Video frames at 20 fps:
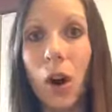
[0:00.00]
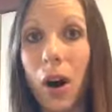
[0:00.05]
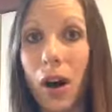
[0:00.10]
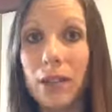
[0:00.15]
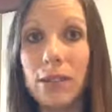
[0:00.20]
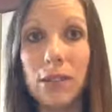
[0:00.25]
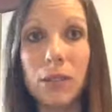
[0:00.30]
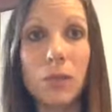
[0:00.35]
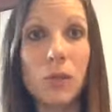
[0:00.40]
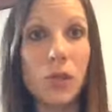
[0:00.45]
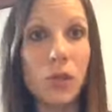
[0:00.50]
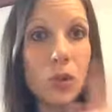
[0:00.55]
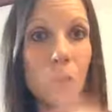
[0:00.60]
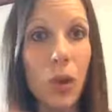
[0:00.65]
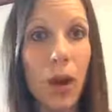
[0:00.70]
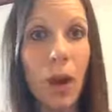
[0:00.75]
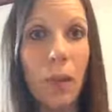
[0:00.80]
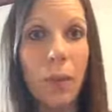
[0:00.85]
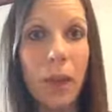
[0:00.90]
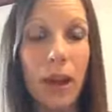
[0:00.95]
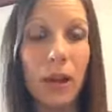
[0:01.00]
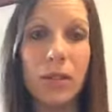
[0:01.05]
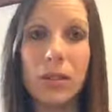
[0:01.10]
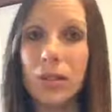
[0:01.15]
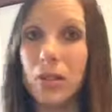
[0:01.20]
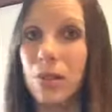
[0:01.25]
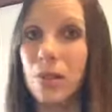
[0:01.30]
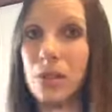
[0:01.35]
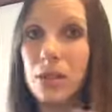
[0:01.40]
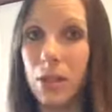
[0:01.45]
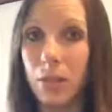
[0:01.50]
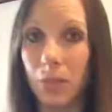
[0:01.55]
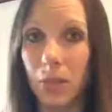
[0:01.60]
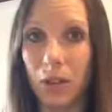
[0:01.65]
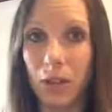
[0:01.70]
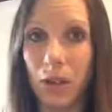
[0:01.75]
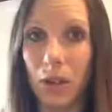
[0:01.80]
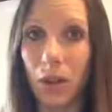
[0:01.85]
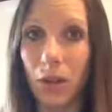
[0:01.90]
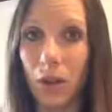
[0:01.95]
awesome swap outs for
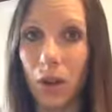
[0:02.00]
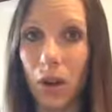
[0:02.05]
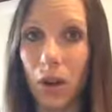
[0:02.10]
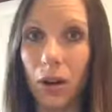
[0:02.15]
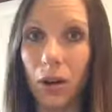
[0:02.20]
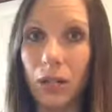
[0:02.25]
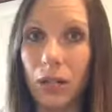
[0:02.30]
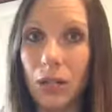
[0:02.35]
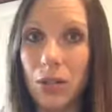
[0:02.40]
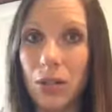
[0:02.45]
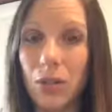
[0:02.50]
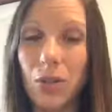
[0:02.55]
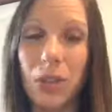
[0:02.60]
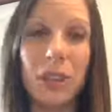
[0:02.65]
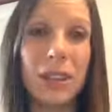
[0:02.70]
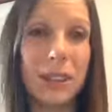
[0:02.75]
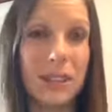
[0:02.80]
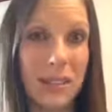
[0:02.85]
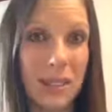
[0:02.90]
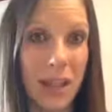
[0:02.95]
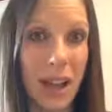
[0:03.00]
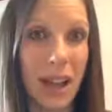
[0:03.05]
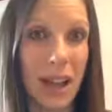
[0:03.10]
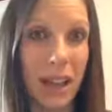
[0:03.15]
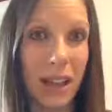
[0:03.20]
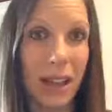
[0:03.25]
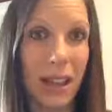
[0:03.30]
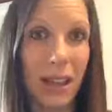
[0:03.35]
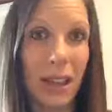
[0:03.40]
something that you're already doing that's not,